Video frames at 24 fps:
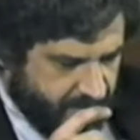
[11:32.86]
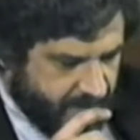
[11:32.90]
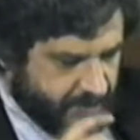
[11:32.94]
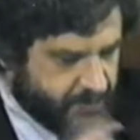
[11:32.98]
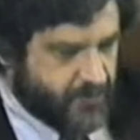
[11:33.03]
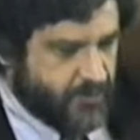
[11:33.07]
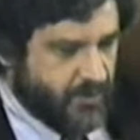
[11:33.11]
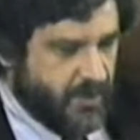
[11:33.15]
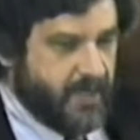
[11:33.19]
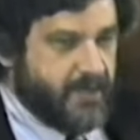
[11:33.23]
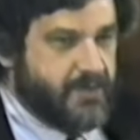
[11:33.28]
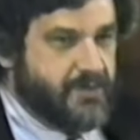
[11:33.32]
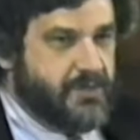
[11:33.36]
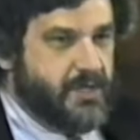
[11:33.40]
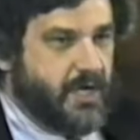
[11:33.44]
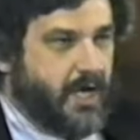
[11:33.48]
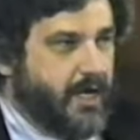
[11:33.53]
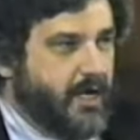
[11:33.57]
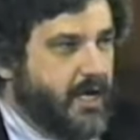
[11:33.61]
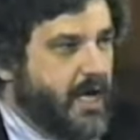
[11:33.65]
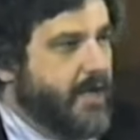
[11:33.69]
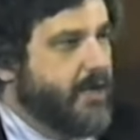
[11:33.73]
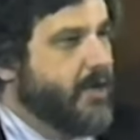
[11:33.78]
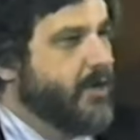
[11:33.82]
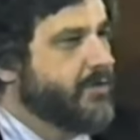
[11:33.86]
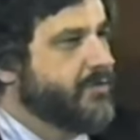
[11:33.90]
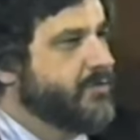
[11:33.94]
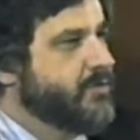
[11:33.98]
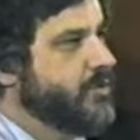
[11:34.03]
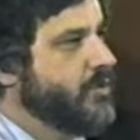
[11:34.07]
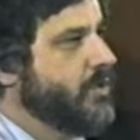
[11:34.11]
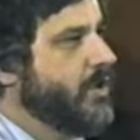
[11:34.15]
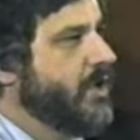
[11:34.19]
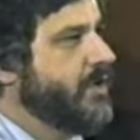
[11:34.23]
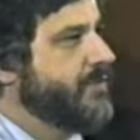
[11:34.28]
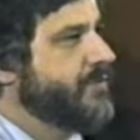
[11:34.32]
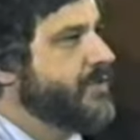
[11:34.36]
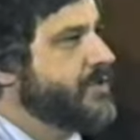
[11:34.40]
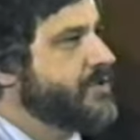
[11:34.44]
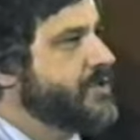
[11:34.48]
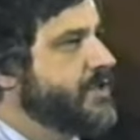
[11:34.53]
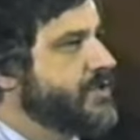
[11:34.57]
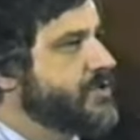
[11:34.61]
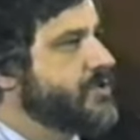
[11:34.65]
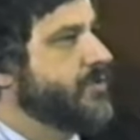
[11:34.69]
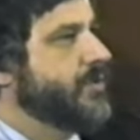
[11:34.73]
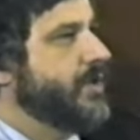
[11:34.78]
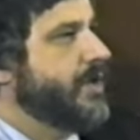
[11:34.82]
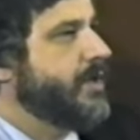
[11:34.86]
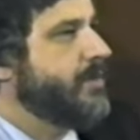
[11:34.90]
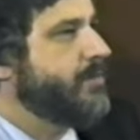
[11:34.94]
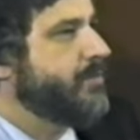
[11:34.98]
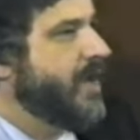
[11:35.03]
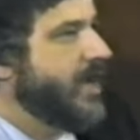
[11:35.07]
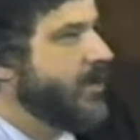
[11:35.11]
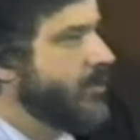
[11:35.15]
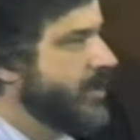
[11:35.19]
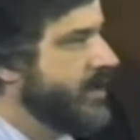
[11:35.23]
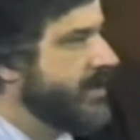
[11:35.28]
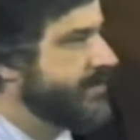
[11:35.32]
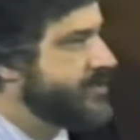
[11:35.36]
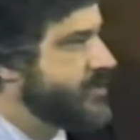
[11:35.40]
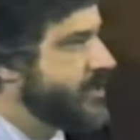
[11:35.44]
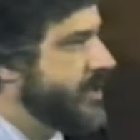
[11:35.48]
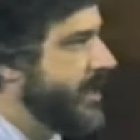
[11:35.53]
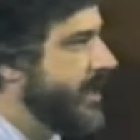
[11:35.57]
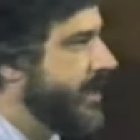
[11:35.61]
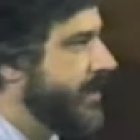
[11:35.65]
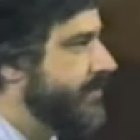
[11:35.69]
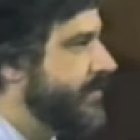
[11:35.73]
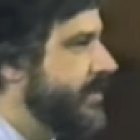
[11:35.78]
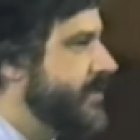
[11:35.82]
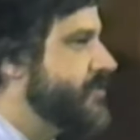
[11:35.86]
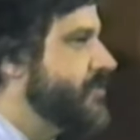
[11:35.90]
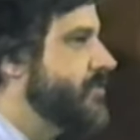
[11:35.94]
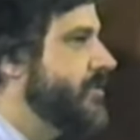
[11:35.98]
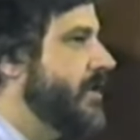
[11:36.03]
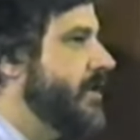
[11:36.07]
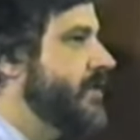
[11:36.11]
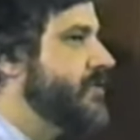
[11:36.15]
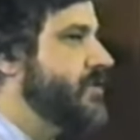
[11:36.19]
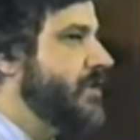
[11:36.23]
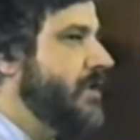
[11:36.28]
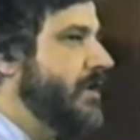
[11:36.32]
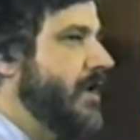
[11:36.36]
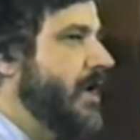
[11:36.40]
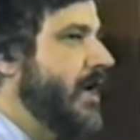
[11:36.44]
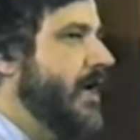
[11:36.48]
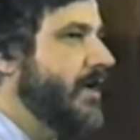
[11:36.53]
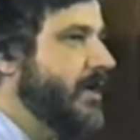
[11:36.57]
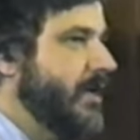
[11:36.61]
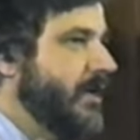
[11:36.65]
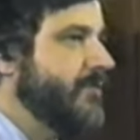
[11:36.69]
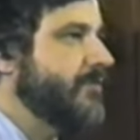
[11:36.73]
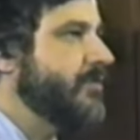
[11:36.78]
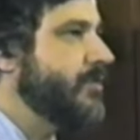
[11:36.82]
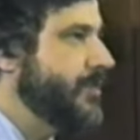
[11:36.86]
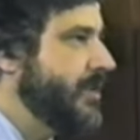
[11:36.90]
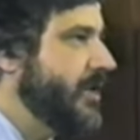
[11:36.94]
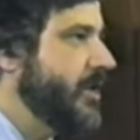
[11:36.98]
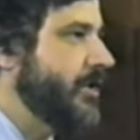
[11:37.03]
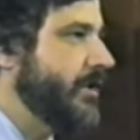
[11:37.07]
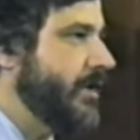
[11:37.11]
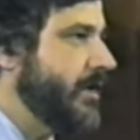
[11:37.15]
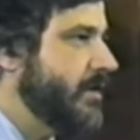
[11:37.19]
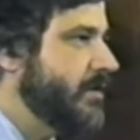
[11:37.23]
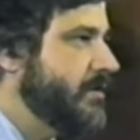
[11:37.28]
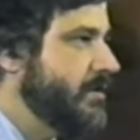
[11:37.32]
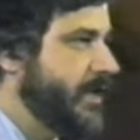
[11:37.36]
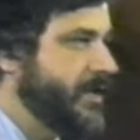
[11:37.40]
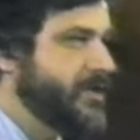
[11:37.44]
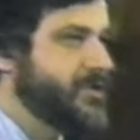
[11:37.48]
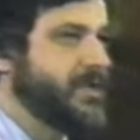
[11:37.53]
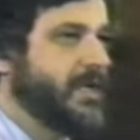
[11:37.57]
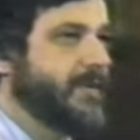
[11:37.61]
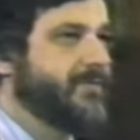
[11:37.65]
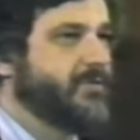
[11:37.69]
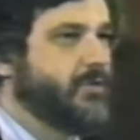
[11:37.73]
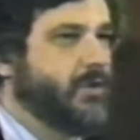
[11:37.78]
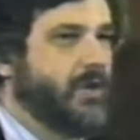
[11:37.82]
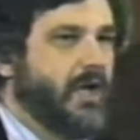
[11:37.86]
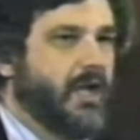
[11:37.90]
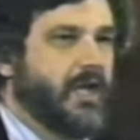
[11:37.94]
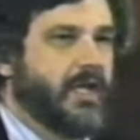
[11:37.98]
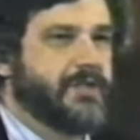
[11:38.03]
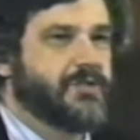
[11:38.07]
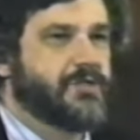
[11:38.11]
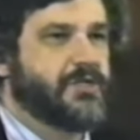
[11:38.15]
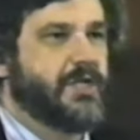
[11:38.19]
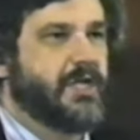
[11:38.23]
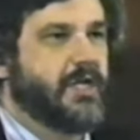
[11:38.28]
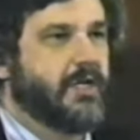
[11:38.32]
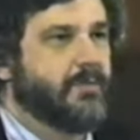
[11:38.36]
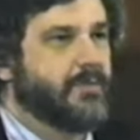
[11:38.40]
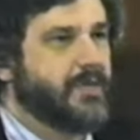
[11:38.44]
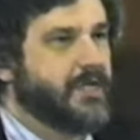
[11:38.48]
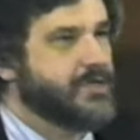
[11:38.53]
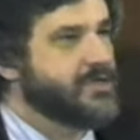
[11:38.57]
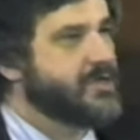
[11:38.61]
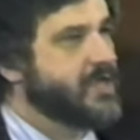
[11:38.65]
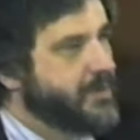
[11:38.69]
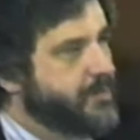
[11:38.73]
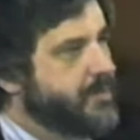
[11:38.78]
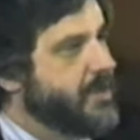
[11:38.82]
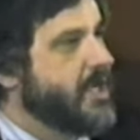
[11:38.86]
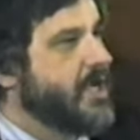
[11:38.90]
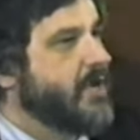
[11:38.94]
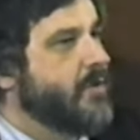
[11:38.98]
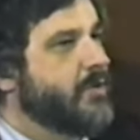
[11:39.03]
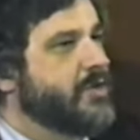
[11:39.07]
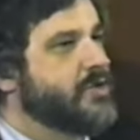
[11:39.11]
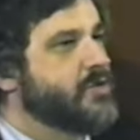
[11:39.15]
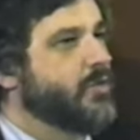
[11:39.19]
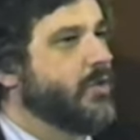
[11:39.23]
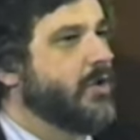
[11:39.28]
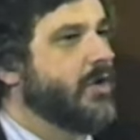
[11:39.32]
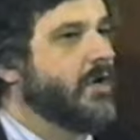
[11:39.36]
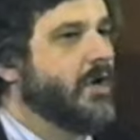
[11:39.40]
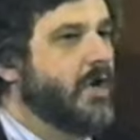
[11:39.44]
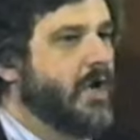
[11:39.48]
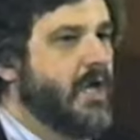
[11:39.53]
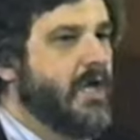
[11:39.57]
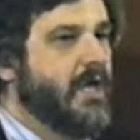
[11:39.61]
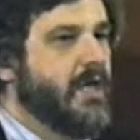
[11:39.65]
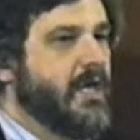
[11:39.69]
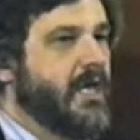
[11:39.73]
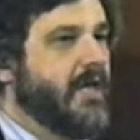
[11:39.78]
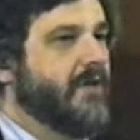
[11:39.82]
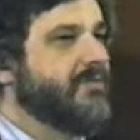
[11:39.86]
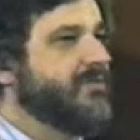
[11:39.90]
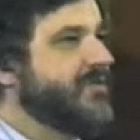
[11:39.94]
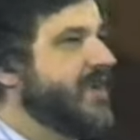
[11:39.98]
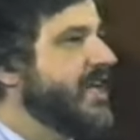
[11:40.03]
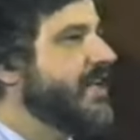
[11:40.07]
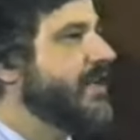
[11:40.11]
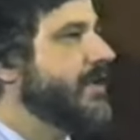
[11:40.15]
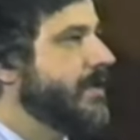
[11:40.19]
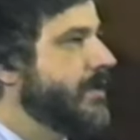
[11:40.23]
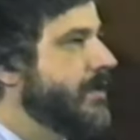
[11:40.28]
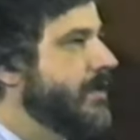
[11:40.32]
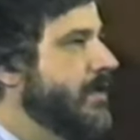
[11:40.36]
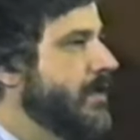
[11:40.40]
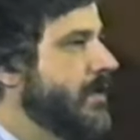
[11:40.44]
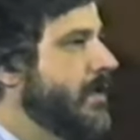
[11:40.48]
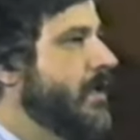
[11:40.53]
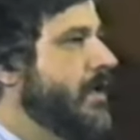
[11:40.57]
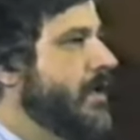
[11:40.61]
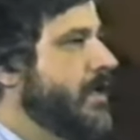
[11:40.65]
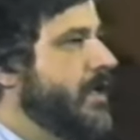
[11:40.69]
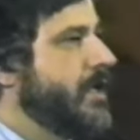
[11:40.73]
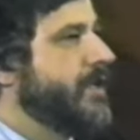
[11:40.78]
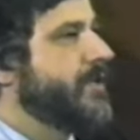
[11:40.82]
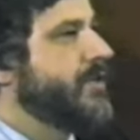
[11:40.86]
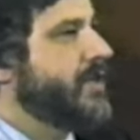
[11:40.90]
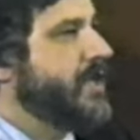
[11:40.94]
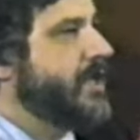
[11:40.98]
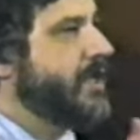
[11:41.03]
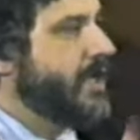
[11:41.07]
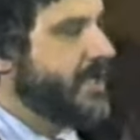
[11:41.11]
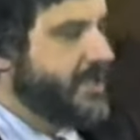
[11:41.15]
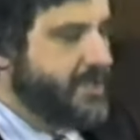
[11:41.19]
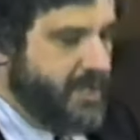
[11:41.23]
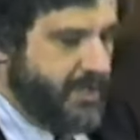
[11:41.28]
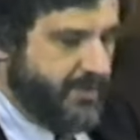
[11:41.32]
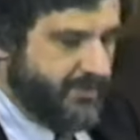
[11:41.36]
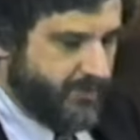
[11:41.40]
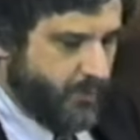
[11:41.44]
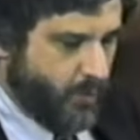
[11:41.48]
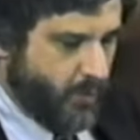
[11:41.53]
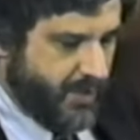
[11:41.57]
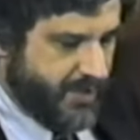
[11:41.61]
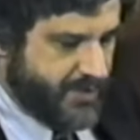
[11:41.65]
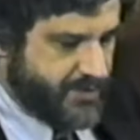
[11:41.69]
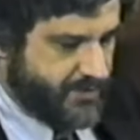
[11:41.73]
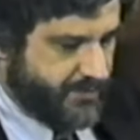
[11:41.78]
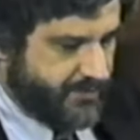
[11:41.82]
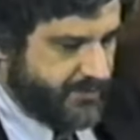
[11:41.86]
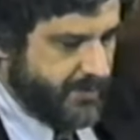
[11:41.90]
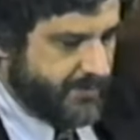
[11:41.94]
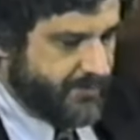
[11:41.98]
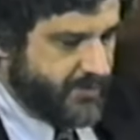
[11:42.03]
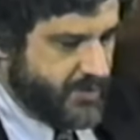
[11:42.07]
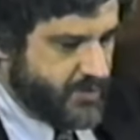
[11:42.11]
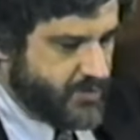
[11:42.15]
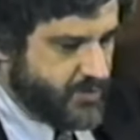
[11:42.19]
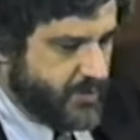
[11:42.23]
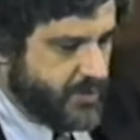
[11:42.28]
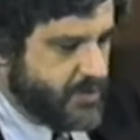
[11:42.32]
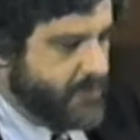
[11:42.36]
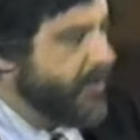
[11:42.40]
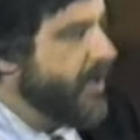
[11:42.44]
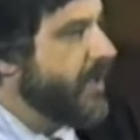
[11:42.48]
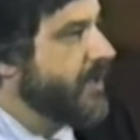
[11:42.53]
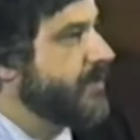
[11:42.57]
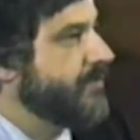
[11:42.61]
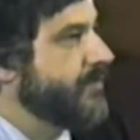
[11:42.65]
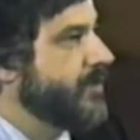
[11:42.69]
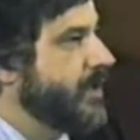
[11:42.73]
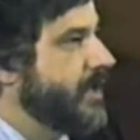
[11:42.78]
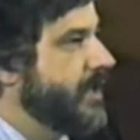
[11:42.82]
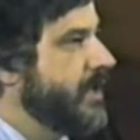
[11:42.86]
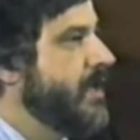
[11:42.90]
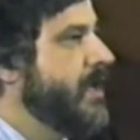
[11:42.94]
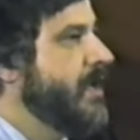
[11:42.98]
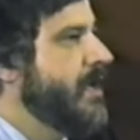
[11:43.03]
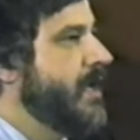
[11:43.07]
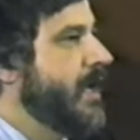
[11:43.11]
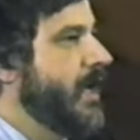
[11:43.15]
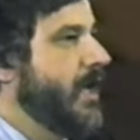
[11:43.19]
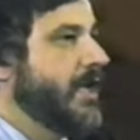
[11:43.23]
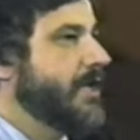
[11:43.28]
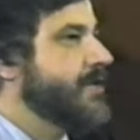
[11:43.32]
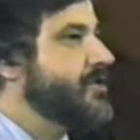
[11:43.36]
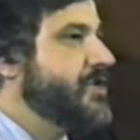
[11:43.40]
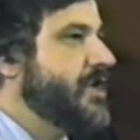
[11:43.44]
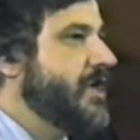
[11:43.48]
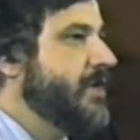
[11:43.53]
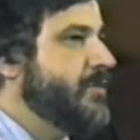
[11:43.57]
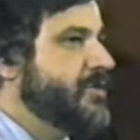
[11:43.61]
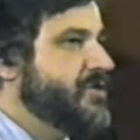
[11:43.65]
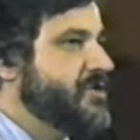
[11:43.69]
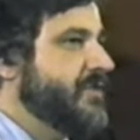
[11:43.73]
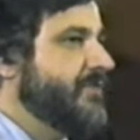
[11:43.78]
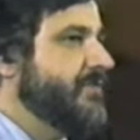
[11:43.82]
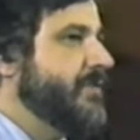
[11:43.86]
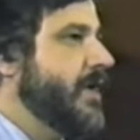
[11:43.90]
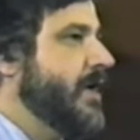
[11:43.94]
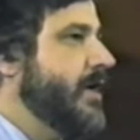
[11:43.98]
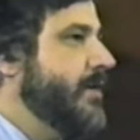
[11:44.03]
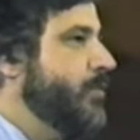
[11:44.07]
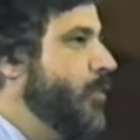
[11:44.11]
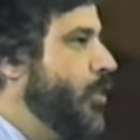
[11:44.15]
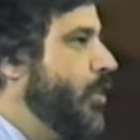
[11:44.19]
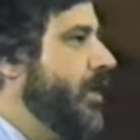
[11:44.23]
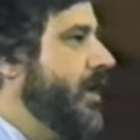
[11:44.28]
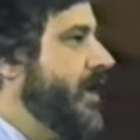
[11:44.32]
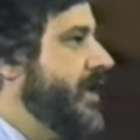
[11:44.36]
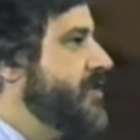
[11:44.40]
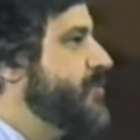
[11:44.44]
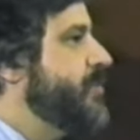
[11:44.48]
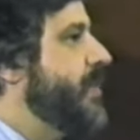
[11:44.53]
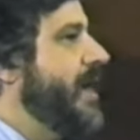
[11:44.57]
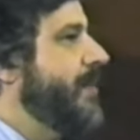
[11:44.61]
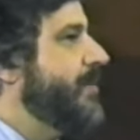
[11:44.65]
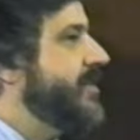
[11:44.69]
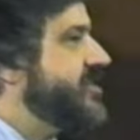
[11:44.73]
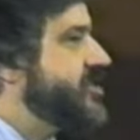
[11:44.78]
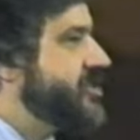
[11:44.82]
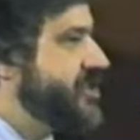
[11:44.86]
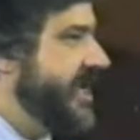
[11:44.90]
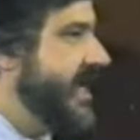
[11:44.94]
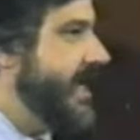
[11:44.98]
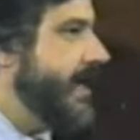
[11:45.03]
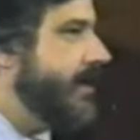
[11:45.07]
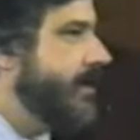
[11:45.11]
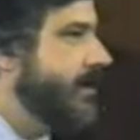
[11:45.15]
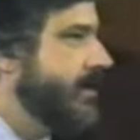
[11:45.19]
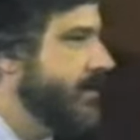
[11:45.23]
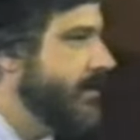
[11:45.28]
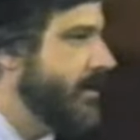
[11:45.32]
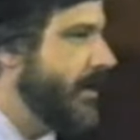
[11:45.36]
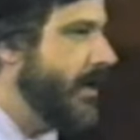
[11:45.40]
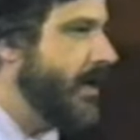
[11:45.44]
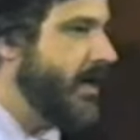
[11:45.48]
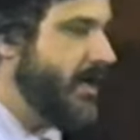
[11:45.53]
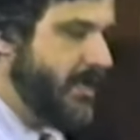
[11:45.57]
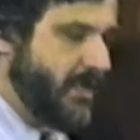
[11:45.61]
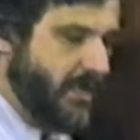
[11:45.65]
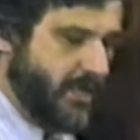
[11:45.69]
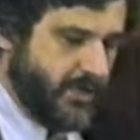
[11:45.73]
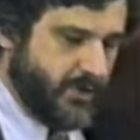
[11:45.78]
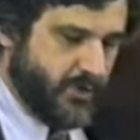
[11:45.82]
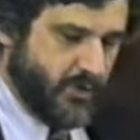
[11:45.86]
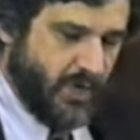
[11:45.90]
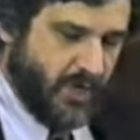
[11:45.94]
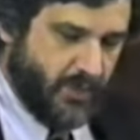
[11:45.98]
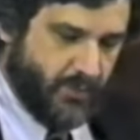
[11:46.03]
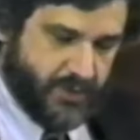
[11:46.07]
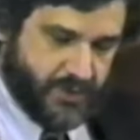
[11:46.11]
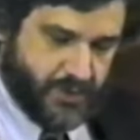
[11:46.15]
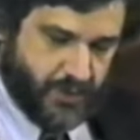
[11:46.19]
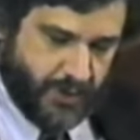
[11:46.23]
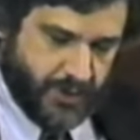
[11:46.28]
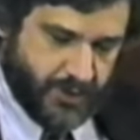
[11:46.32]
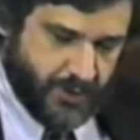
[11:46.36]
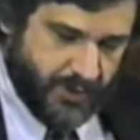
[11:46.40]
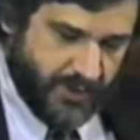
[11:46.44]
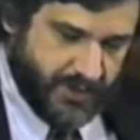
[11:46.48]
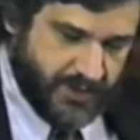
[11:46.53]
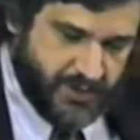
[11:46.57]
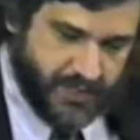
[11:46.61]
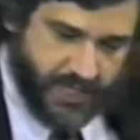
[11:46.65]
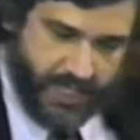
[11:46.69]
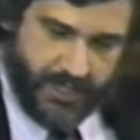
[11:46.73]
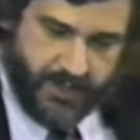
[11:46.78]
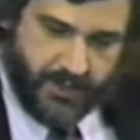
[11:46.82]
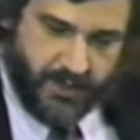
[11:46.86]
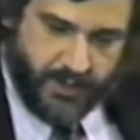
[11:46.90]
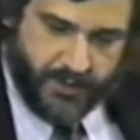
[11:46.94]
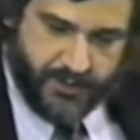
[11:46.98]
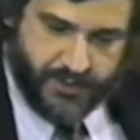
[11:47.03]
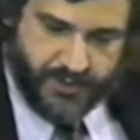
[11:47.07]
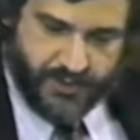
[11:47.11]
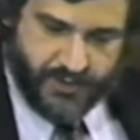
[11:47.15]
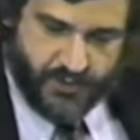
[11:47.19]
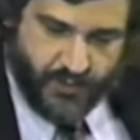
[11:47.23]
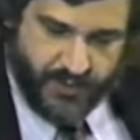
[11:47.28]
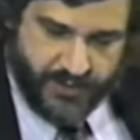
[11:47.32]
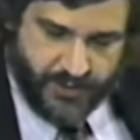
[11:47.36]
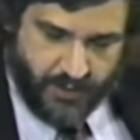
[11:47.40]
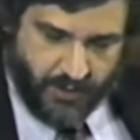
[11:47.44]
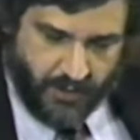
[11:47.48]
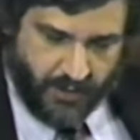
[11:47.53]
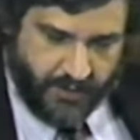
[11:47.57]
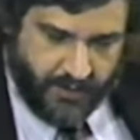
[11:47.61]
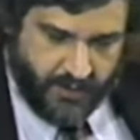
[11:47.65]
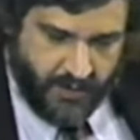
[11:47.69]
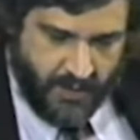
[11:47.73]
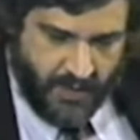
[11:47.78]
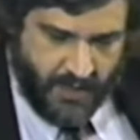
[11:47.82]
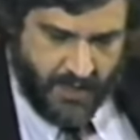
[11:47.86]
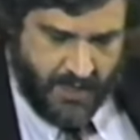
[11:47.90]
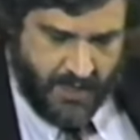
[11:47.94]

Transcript: these drugs, I, I, go through all of this history by way of saying these drugs are not unfamiliar, except for LSD and PCP, which were invented in the 1940s and 50s, respectively. LSD was invented more or less by mistake. A uh, drug researcher at Sandoz in Switzerland